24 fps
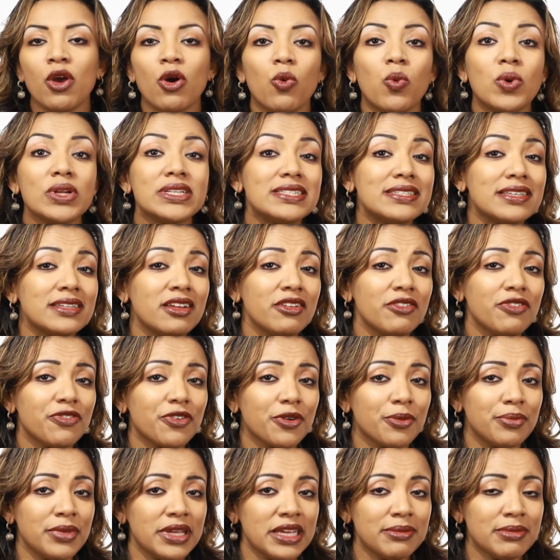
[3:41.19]
What's in it
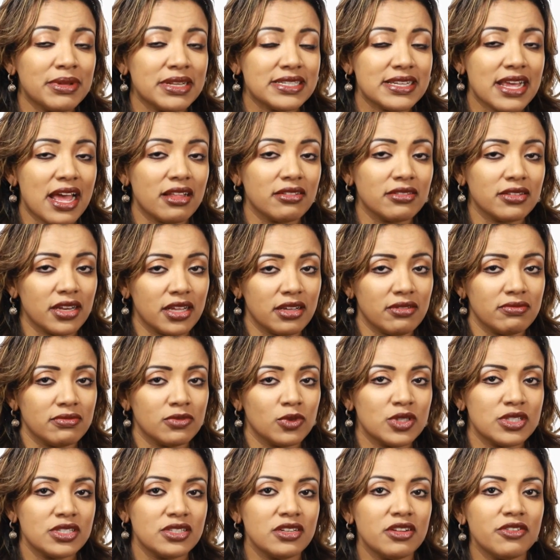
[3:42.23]
for me mentality?
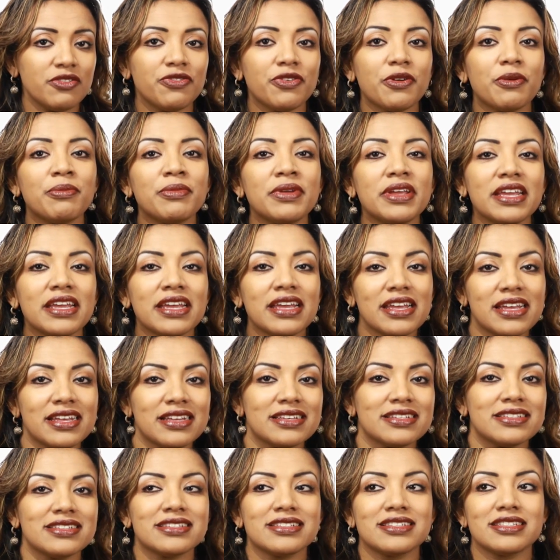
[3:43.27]
What's in it for me
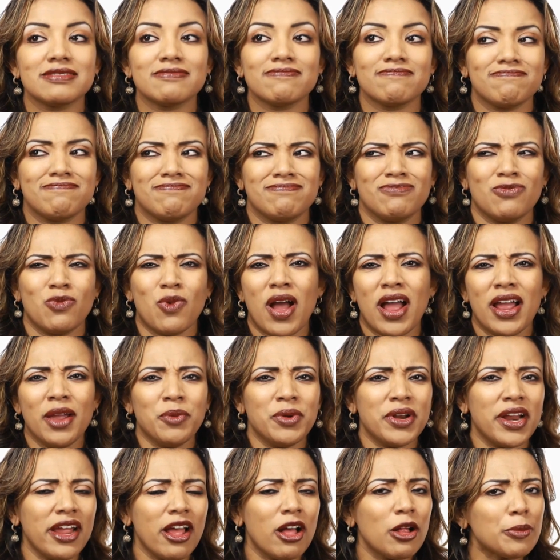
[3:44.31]
is, why
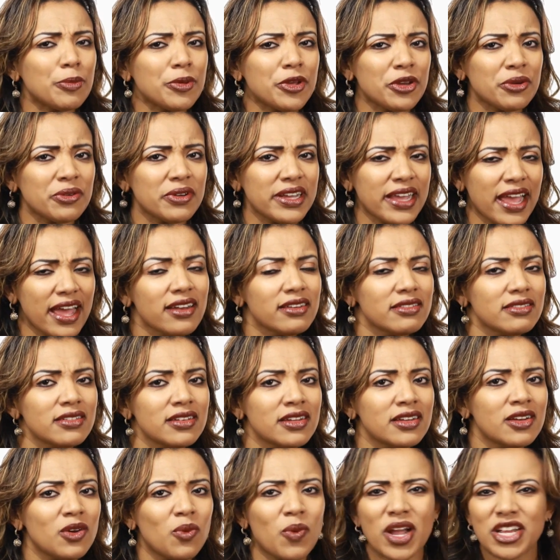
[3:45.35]
would I help you again?
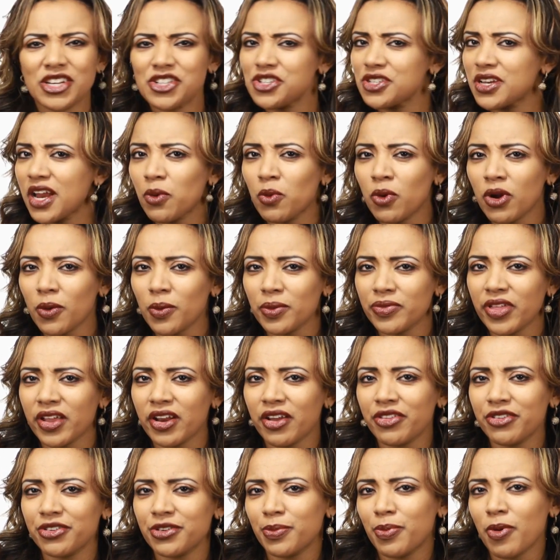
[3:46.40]
Why should I work with that
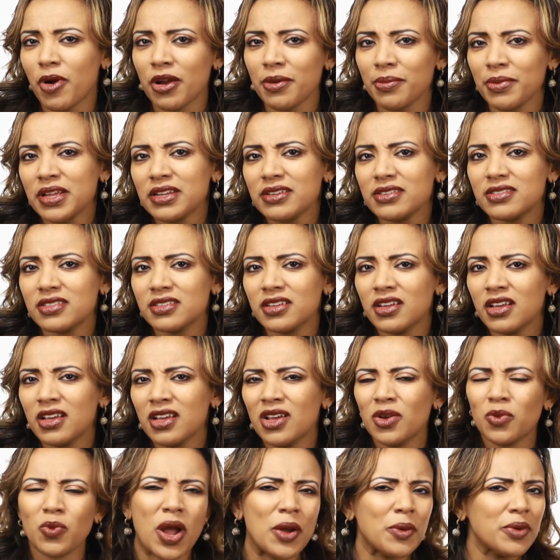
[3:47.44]
other department?
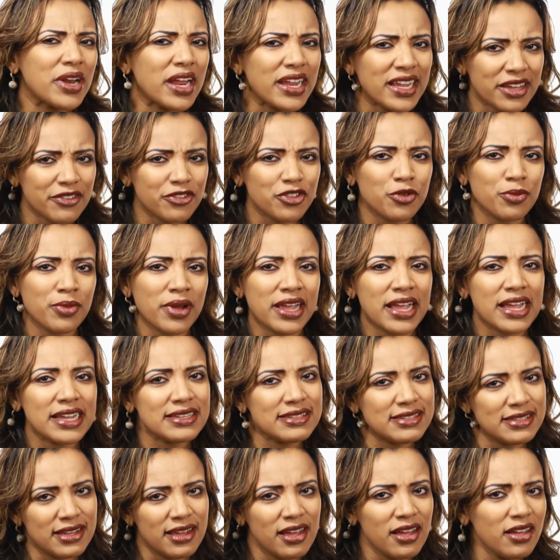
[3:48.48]
Why would I give you my
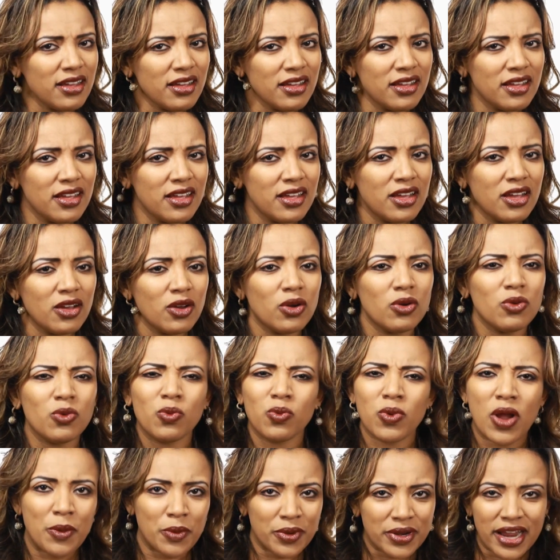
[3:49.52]
idea?
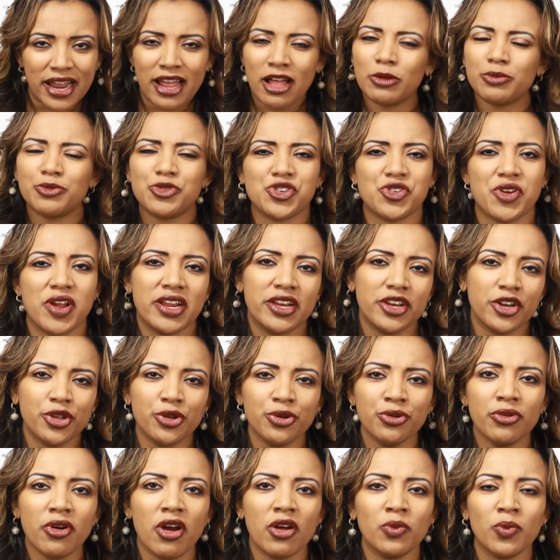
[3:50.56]
Why would I help train
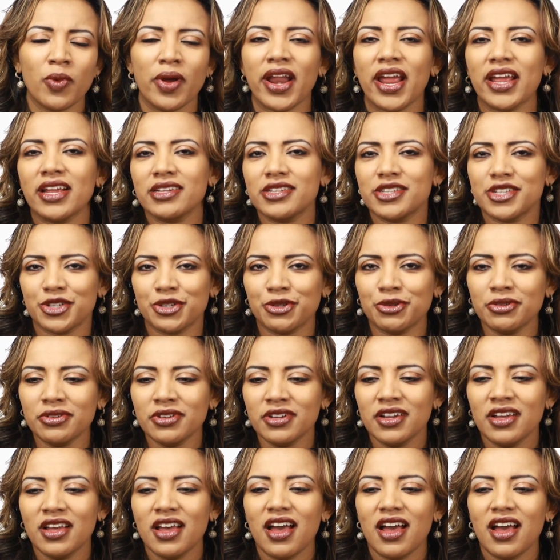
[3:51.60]
you on what I do?